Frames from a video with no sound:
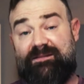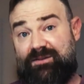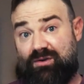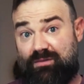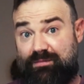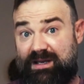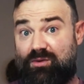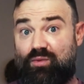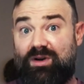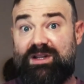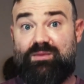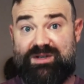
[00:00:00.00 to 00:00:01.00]
if you're
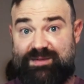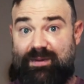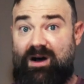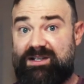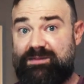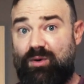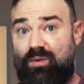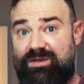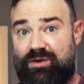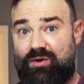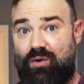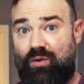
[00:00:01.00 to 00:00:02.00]
being really responsible
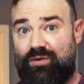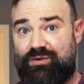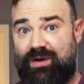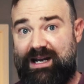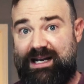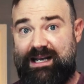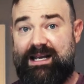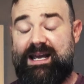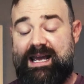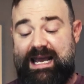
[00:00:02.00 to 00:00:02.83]
with your cold training